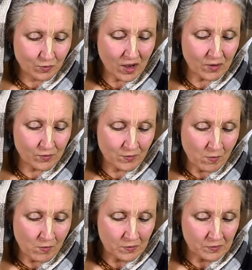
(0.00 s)
Wow.
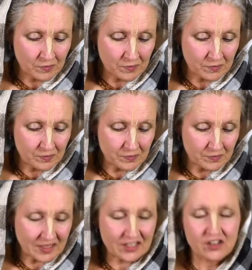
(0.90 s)

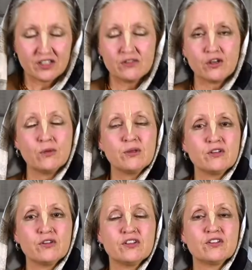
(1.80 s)
I can't even
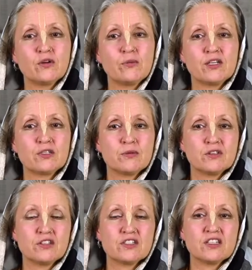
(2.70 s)
comment on this so much
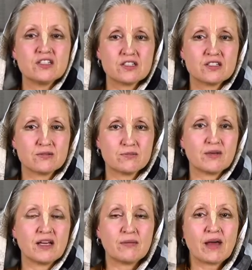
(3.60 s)
because
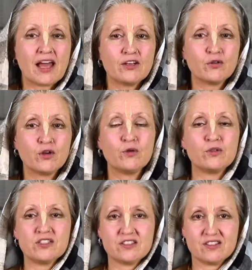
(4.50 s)
I don't know
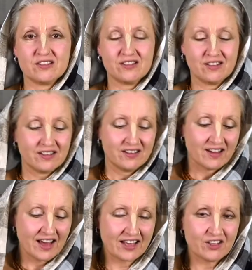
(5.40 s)
this.
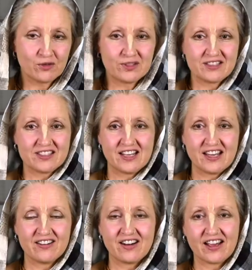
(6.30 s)
I know it is
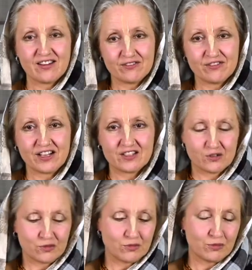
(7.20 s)
there. I have
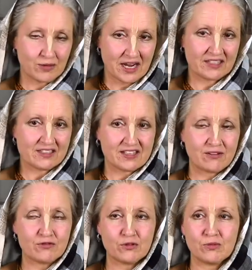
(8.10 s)
friends who practice
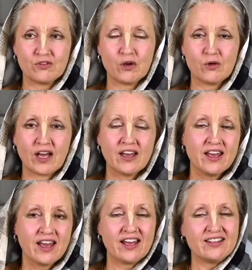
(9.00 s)
some form of yoga,
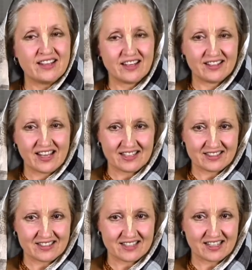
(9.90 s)
and the
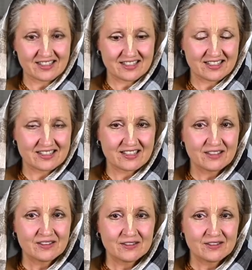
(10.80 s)
exercises,